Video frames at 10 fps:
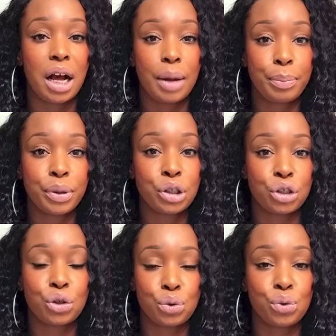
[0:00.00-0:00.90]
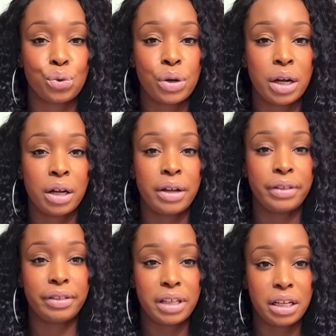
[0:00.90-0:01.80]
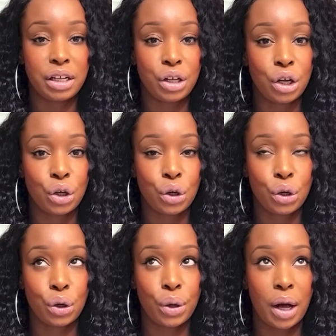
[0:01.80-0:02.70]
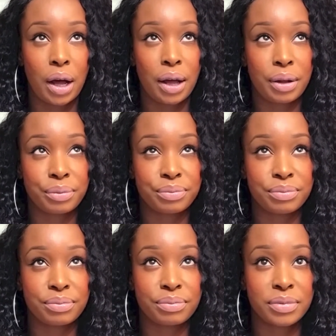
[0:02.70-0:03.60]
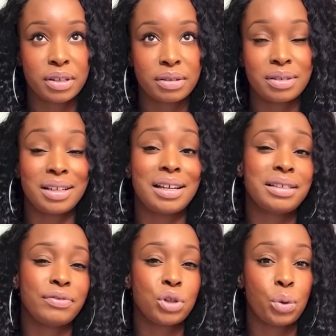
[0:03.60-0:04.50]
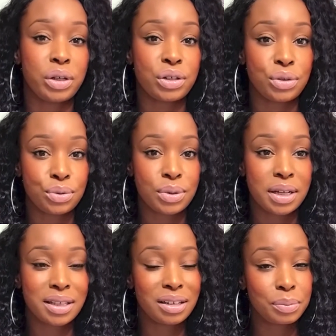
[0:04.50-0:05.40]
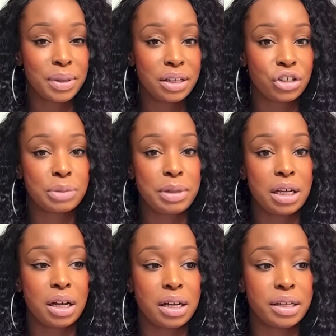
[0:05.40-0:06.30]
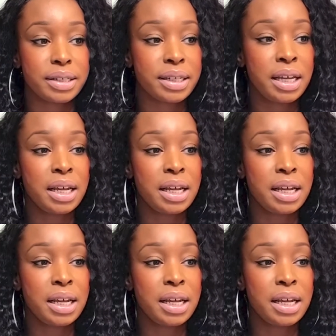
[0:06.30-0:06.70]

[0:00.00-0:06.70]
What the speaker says: up to the length of the 22 a little bit, just because